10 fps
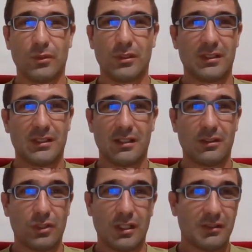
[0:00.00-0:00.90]
wouldn't
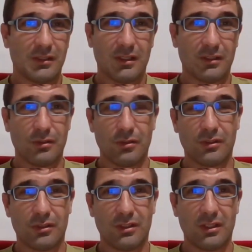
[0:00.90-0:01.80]
stand a chance against
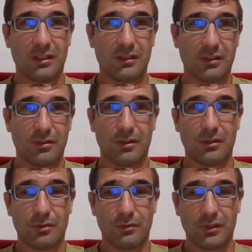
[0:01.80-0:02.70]
Luis Rodriguez,
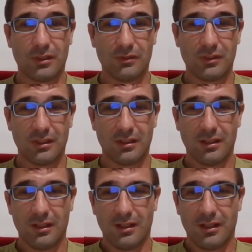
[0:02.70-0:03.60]
according to what I've
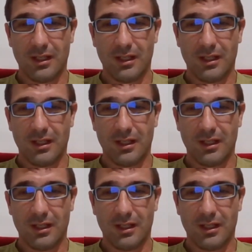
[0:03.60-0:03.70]
seen.